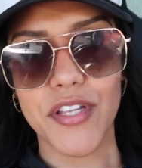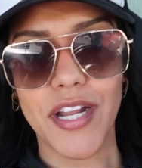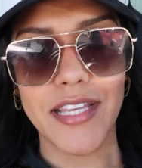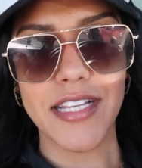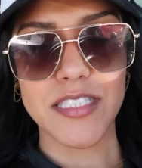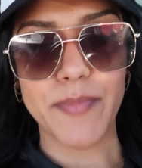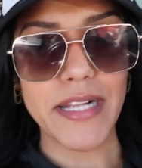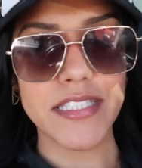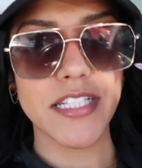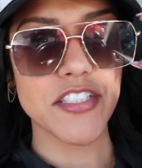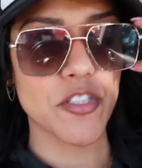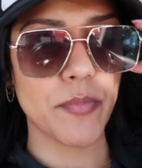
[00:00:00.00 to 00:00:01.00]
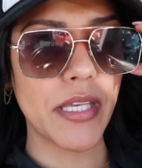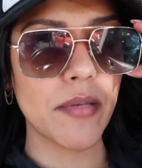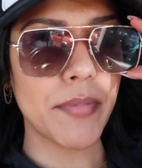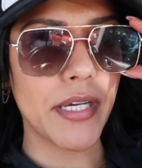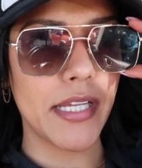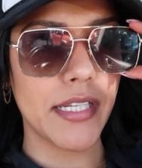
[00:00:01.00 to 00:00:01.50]
than I expected it to be,
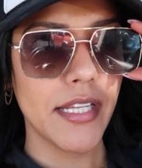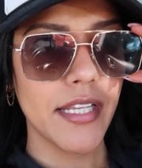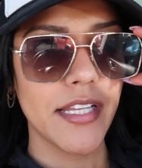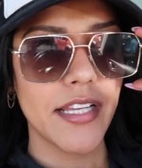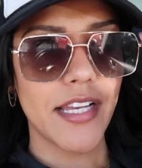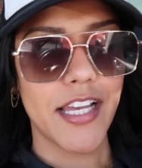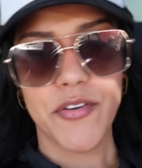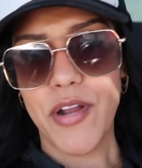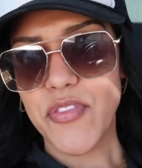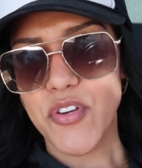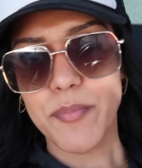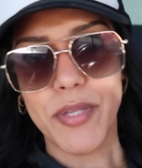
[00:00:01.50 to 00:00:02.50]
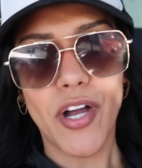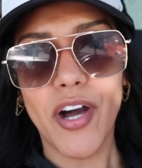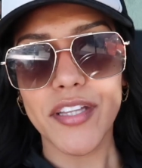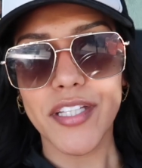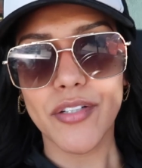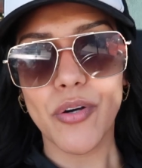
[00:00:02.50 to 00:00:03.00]
but I'd rather it be hot than